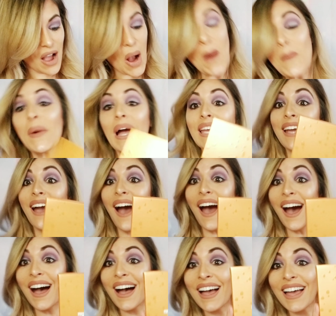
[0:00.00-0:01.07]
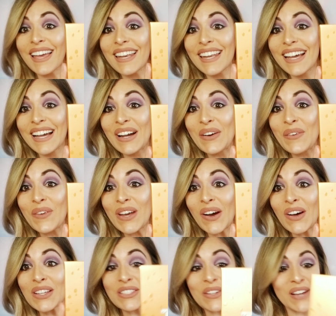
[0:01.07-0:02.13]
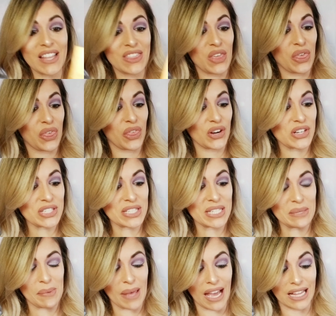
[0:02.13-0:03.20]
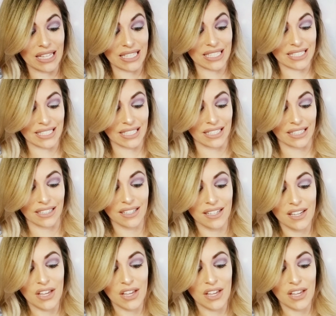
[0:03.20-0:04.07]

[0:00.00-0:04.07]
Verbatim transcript: Oh my God. We also got the Thirsty palette in here.